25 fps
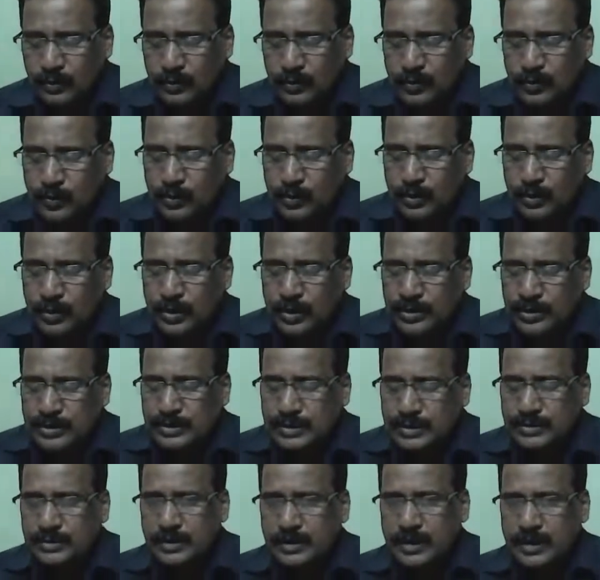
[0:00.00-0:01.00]
2
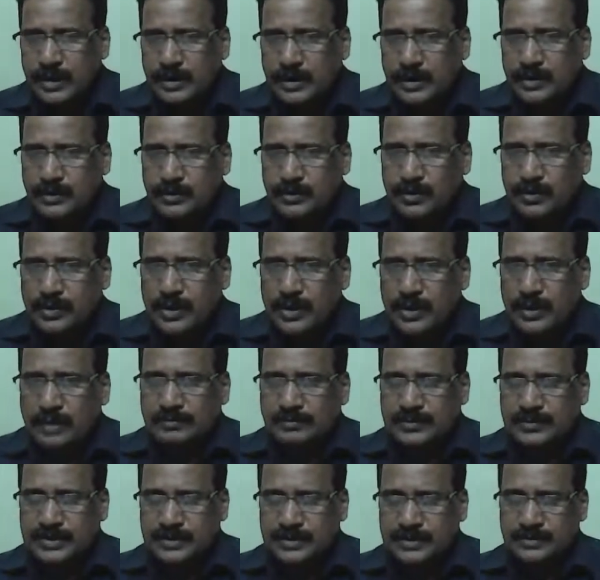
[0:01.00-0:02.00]
rows and 2
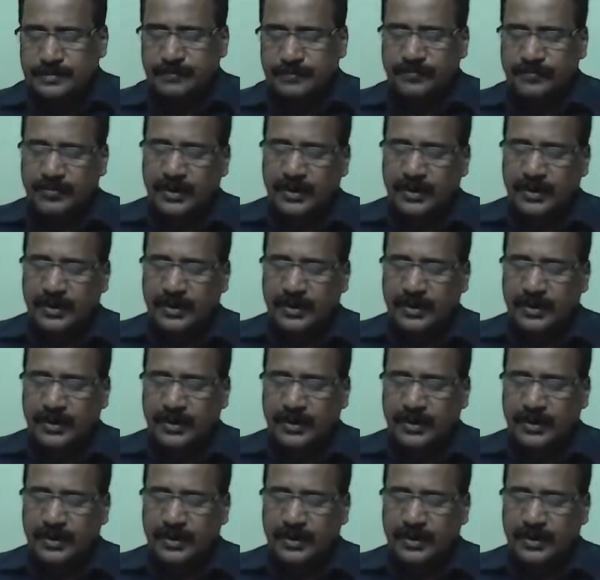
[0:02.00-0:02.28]
columns.